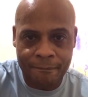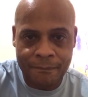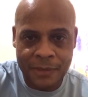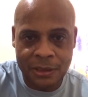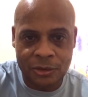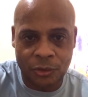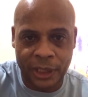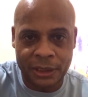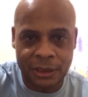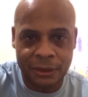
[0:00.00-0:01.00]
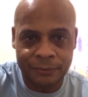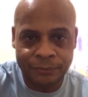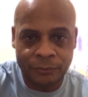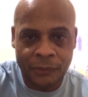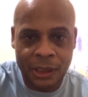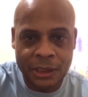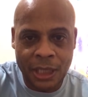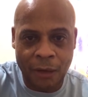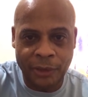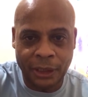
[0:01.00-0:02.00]
This is crazy. He said,
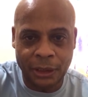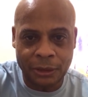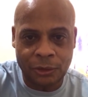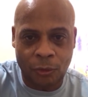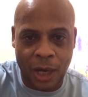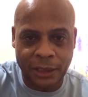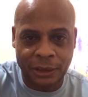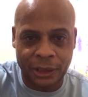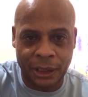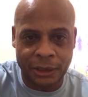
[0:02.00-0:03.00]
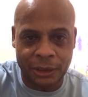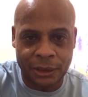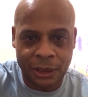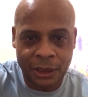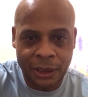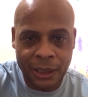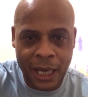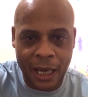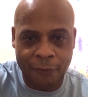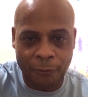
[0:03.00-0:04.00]
I already cooked squash and onions. Now
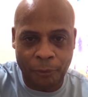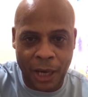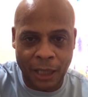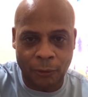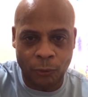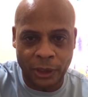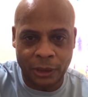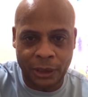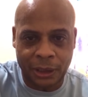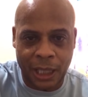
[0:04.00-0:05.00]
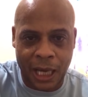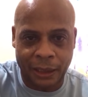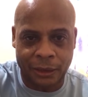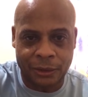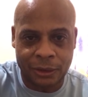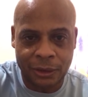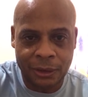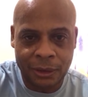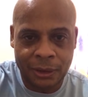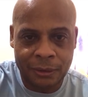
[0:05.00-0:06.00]
I have a pot of winter collards.
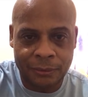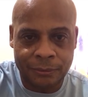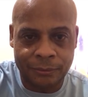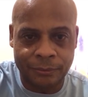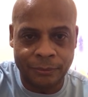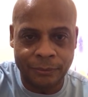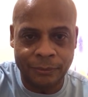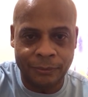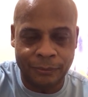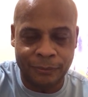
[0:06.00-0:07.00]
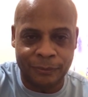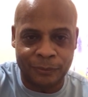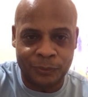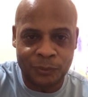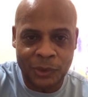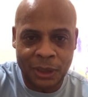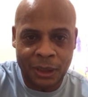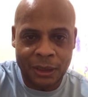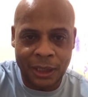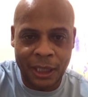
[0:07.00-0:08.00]

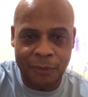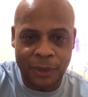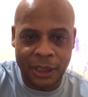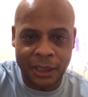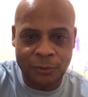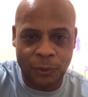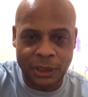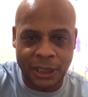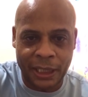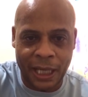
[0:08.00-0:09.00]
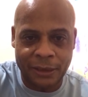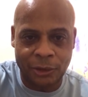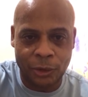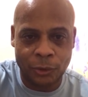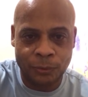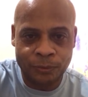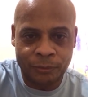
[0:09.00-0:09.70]
Yeah, man, that's one thing I do